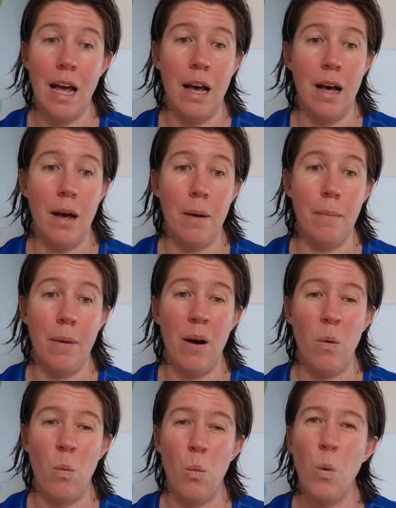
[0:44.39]

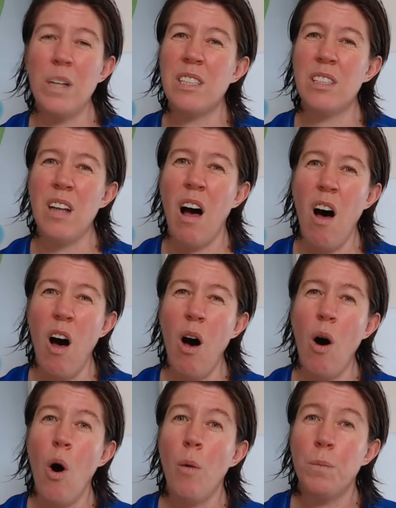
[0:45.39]
what
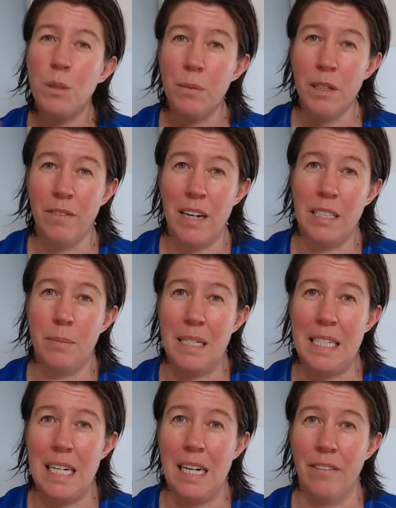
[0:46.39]
are optimal
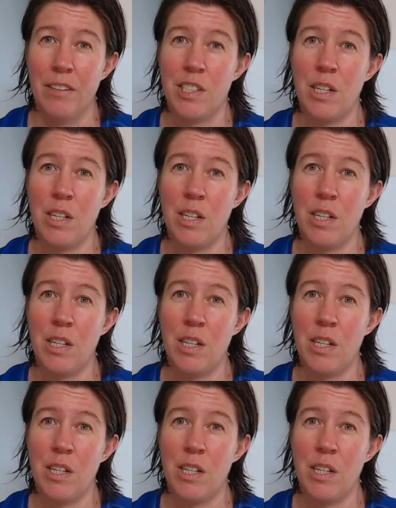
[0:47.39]
vitamin D levels?